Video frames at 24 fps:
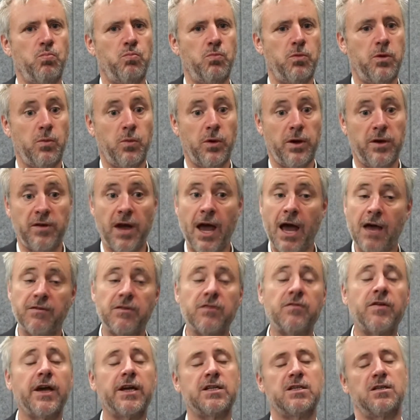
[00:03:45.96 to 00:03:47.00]
that we have a
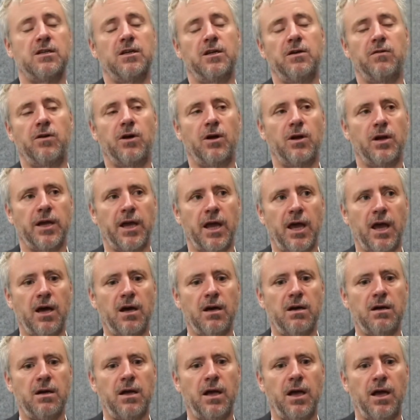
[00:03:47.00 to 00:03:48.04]
vaccine rolling
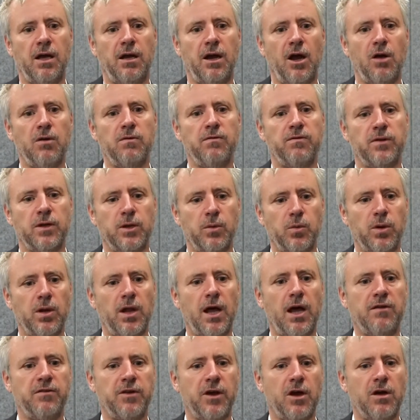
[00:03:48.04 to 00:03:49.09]
out, and hopefully we'll
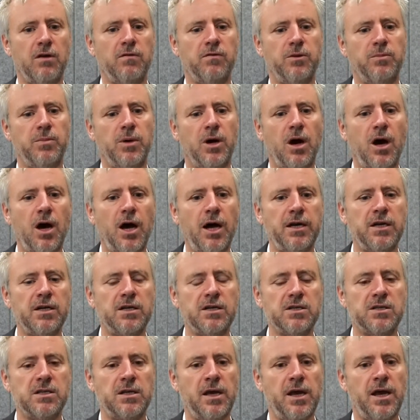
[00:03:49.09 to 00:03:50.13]
have COVID behind
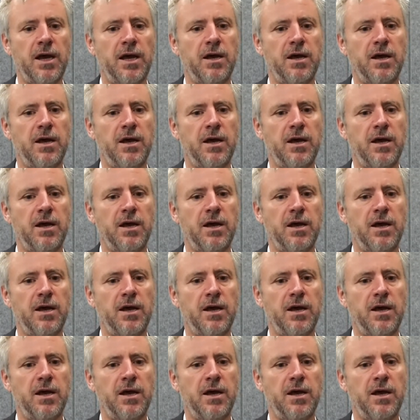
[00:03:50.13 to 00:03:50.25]
us,